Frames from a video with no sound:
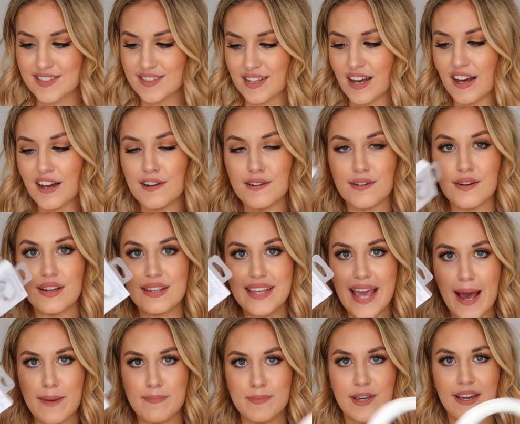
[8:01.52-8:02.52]
so
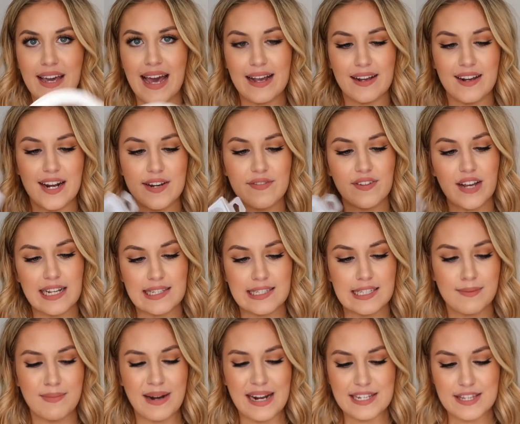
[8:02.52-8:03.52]
yeah, you can kind of
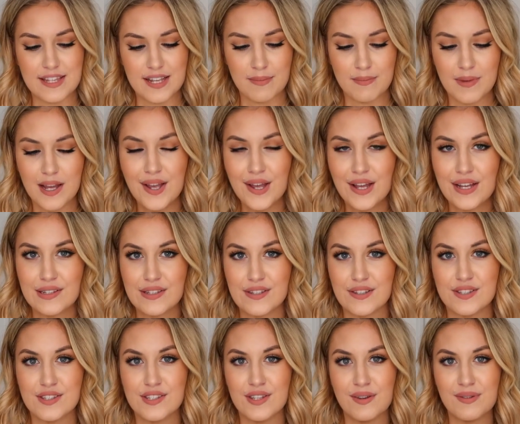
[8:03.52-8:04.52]
customize them to
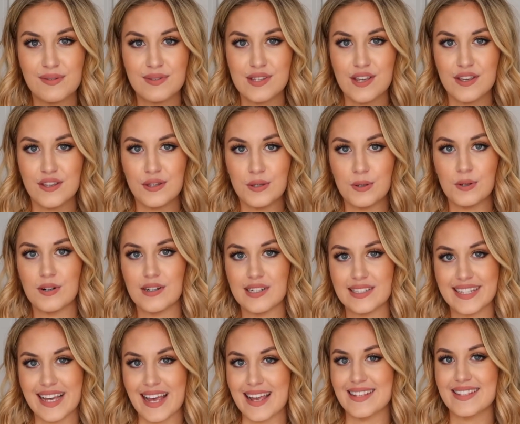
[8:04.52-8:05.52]
suit your
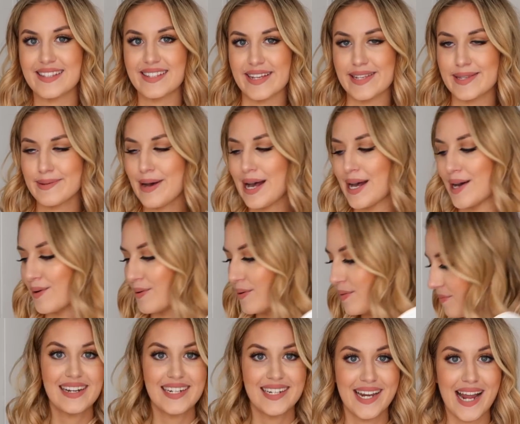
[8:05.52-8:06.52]
taste as well.
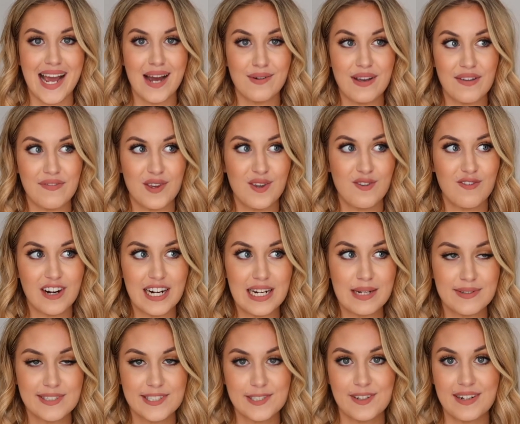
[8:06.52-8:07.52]
Now if you
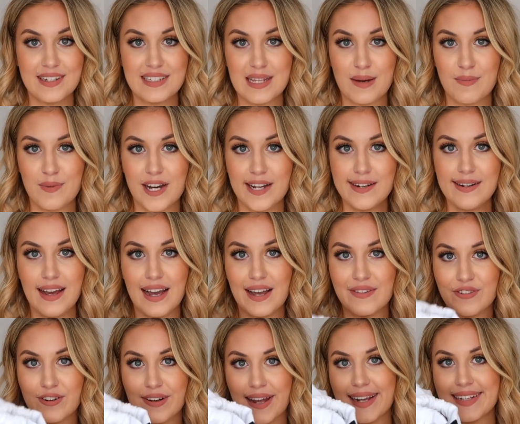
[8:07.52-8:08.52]
really want to treat someone, I
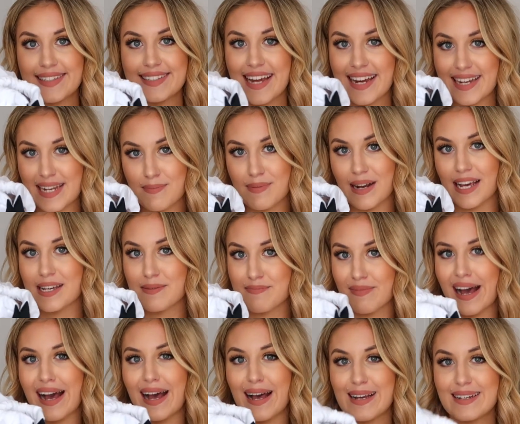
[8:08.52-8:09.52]
feel like Teddy Blake
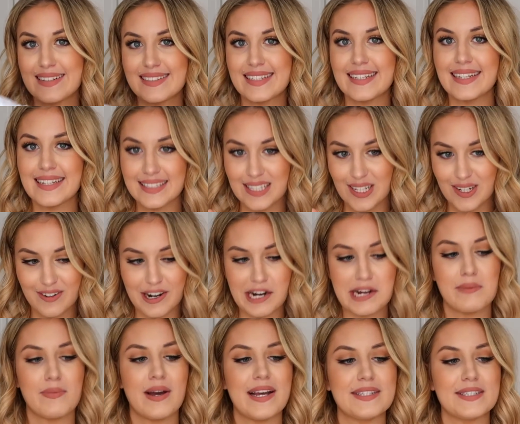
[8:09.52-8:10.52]
bags is a
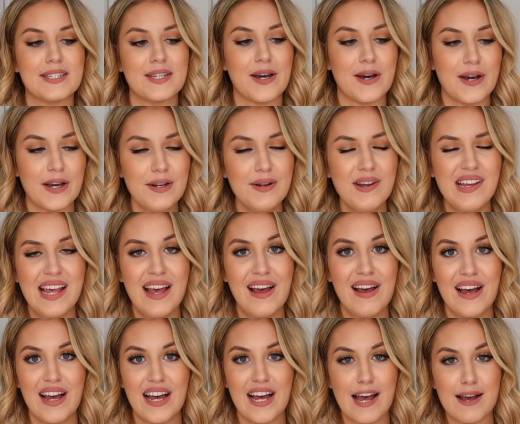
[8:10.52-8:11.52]
great way to go.
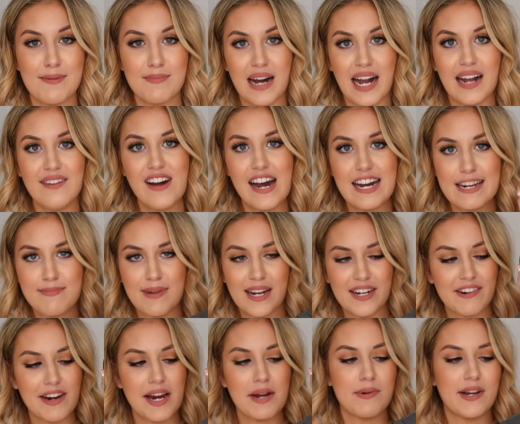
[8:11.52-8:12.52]
I've had my
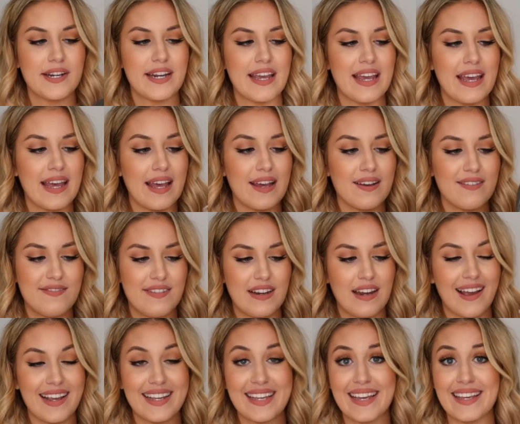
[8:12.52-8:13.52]
gray one here for
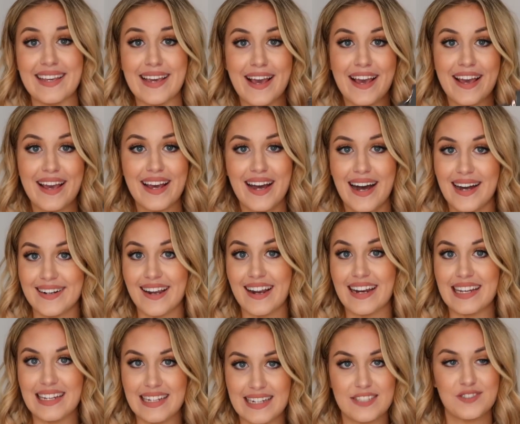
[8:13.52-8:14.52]
like a year and I
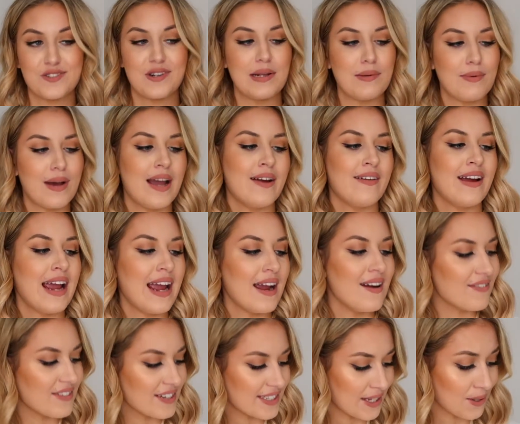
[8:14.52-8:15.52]
literally wear it
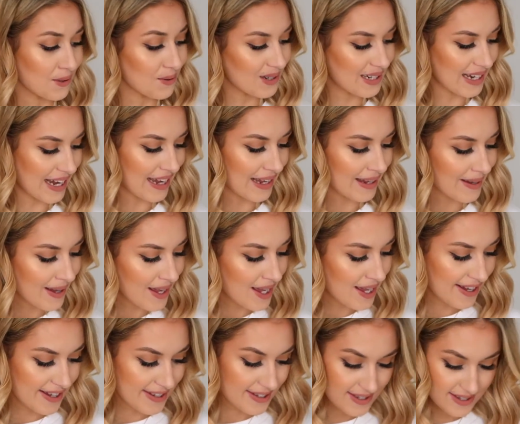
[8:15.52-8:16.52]
every single day.
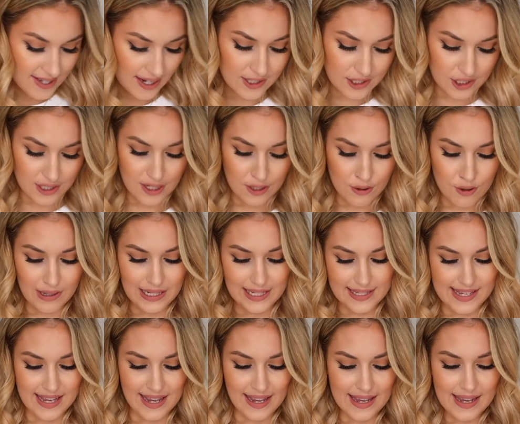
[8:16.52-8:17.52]
Such good
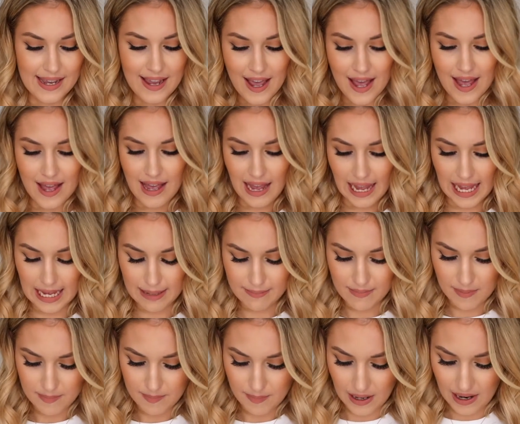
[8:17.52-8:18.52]
quality.
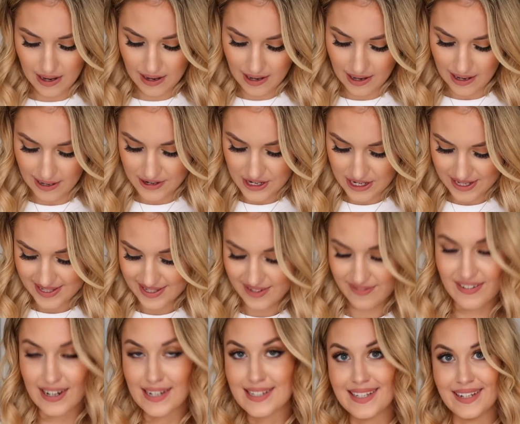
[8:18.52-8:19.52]
But I just
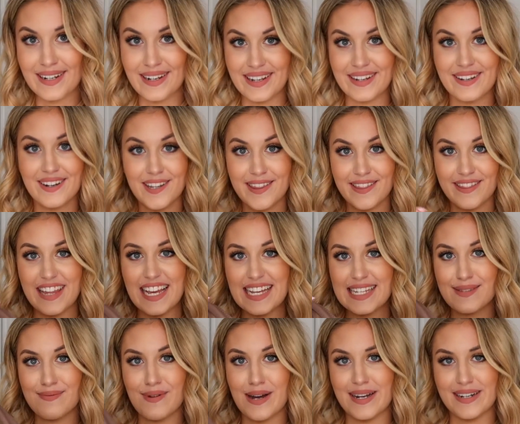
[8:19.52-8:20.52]
recently got
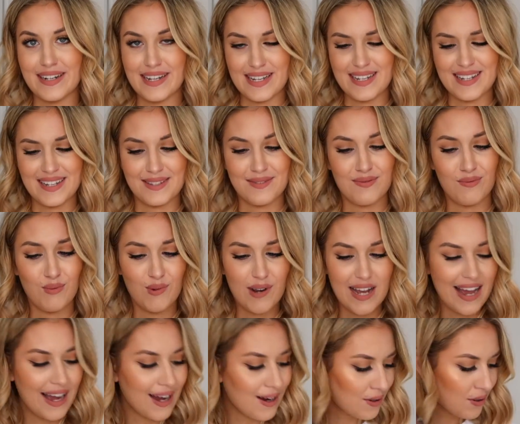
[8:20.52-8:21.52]
this one as
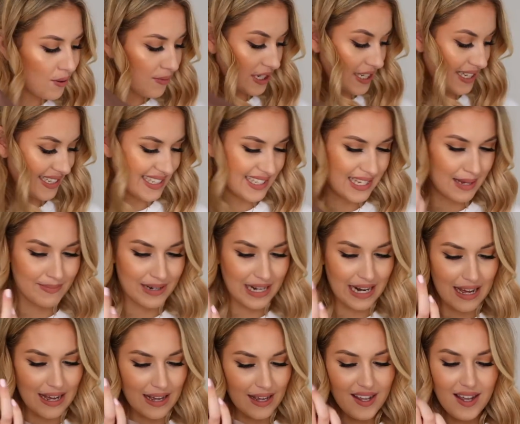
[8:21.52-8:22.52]
well, which is
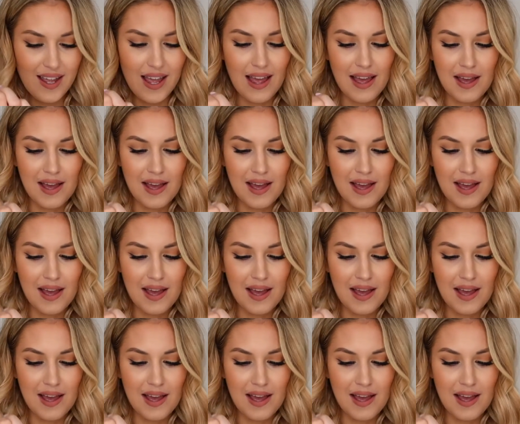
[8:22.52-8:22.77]
similar,